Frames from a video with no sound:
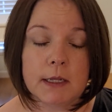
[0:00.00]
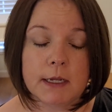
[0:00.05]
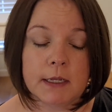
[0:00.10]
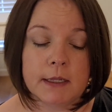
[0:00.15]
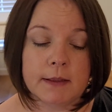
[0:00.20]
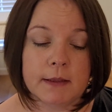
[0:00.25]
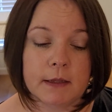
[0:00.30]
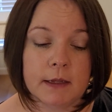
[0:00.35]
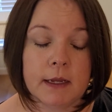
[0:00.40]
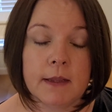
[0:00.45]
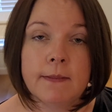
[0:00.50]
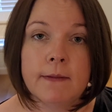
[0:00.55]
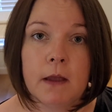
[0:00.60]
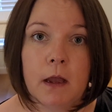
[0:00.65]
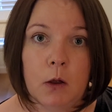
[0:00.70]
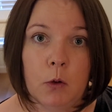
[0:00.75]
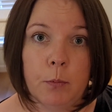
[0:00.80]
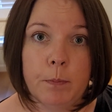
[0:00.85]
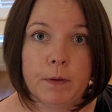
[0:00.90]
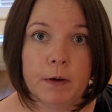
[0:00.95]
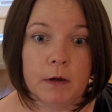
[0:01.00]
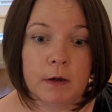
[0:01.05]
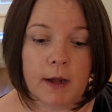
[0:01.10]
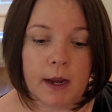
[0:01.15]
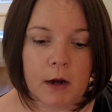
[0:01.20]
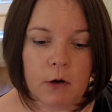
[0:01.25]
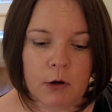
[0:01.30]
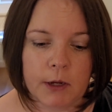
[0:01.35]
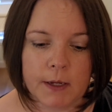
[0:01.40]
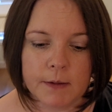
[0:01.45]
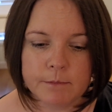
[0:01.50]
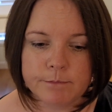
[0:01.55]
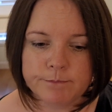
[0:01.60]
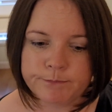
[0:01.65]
in the open area.